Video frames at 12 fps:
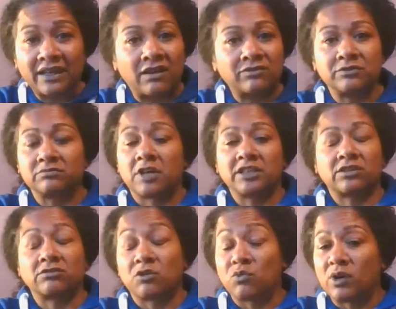I'm, I do
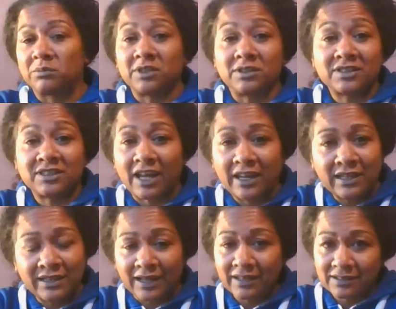not know what I'm going to say
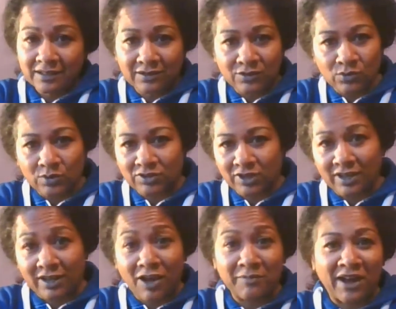yet or what's going to
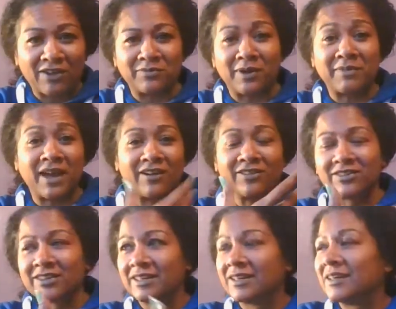come out of my mouth
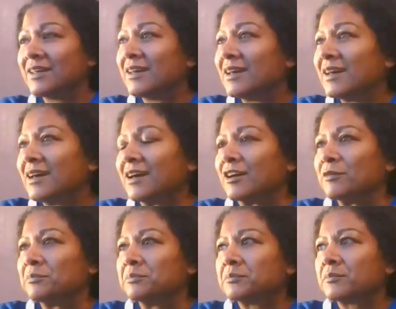
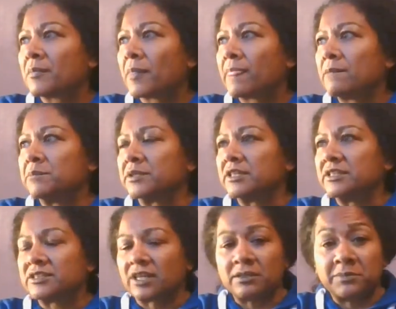um, but
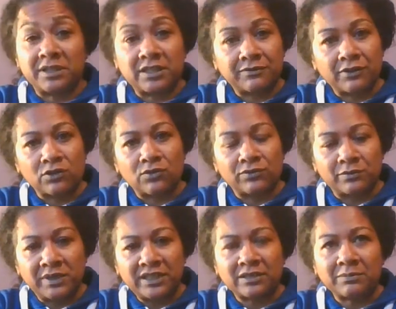it's going to be difficult for
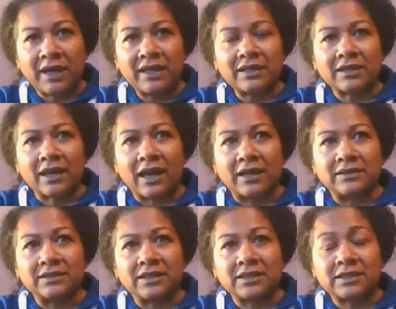me to make
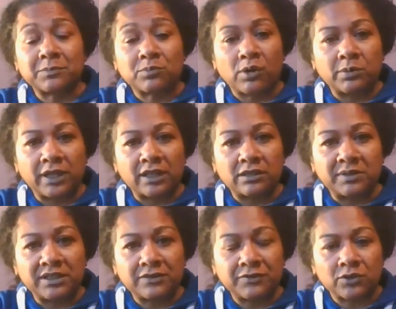and it's probably going to be
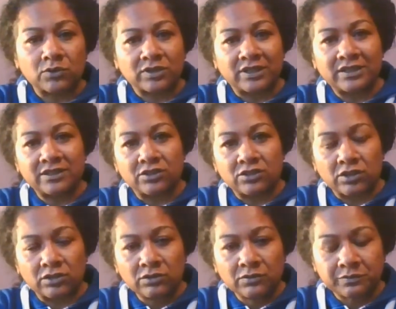difficult to listen to